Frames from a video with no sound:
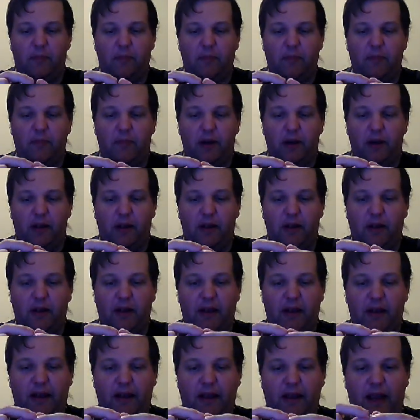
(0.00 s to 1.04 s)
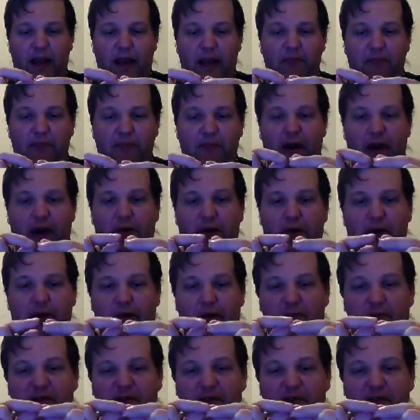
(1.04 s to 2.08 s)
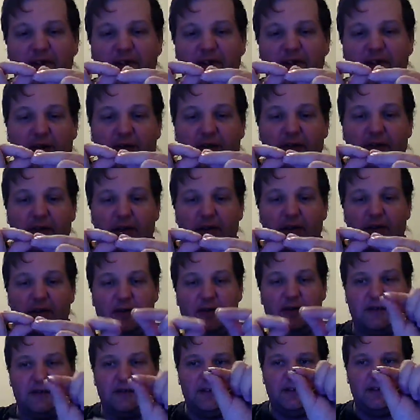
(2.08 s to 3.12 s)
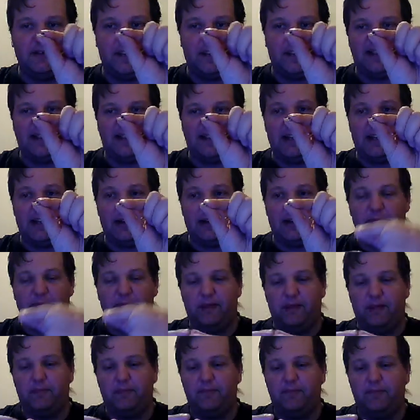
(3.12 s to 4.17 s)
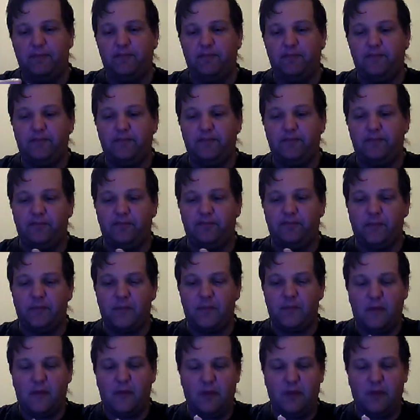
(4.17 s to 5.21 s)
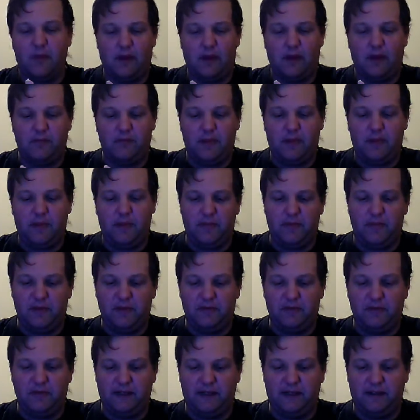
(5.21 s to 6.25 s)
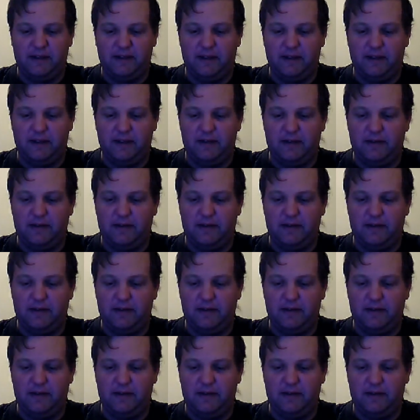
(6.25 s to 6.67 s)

But it came down and was soldered to that center pin. I may be able to get that